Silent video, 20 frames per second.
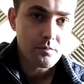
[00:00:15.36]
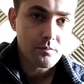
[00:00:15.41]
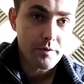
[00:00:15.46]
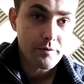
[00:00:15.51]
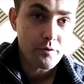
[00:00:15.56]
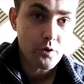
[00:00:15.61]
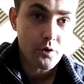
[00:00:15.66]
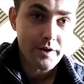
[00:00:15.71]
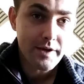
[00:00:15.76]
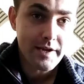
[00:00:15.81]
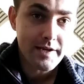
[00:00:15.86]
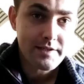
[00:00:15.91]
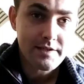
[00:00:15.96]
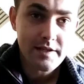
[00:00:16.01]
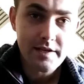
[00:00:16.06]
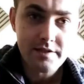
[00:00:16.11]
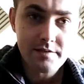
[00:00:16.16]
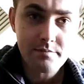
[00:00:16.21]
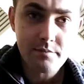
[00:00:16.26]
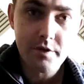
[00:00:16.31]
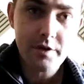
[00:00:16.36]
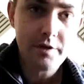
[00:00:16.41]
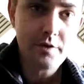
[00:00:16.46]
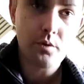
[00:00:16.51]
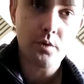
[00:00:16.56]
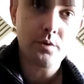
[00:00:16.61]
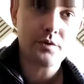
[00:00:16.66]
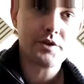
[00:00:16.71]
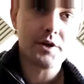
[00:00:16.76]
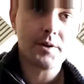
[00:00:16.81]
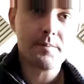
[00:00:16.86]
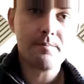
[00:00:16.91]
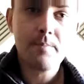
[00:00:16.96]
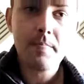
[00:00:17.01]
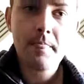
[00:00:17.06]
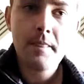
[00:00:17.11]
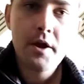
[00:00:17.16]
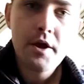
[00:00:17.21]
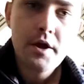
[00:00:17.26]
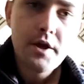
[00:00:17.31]
before the next lesson, but in your own time.
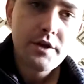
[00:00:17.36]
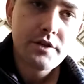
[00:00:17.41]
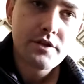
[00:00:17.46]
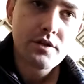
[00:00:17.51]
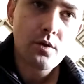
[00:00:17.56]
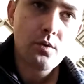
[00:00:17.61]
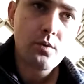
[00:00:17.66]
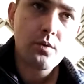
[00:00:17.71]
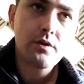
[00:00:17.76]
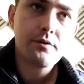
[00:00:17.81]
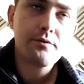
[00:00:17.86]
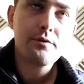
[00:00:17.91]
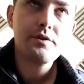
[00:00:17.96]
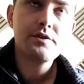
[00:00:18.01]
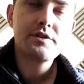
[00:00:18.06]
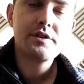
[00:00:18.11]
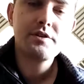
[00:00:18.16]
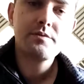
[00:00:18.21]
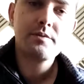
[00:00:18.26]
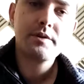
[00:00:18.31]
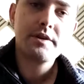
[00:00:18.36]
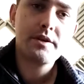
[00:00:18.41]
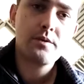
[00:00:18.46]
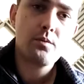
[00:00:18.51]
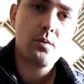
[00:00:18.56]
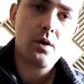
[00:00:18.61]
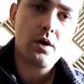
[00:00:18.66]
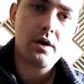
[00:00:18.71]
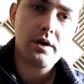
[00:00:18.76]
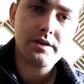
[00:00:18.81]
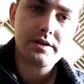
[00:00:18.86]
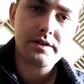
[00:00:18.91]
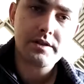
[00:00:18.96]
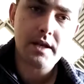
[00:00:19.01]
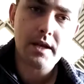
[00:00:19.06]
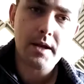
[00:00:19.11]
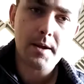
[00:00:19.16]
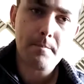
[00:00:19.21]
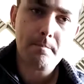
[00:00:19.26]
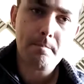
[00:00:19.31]
So one of the first things we did was
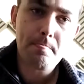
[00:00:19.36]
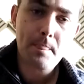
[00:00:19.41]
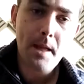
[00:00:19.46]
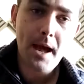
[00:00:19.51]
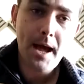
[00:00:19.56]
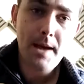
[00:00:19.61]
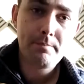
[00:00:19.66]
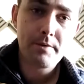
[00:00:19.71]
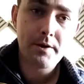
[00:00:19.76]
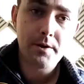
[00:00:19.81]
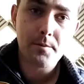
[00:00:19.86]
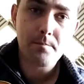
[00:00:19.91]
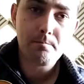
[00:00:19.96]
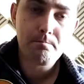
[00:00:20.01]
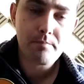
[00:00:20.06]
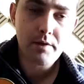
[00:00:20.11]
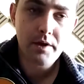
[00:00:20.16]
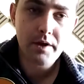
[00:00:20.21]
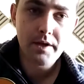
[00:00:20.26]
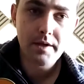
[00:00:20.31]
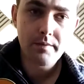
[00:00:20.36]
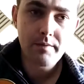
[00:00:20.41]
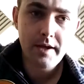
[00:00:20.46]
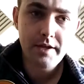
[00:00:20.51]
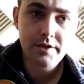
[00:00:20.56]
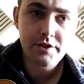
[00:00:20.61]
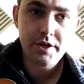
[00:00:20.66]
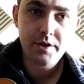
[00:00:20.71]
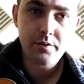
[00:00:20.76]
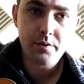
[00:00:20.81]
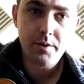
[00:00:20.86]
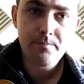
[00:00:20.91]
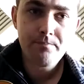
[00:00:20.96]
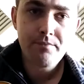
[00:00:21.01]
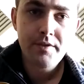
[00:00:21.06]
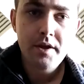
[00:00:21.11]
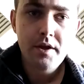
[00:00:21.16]
"Happier" by Ed Sheeran.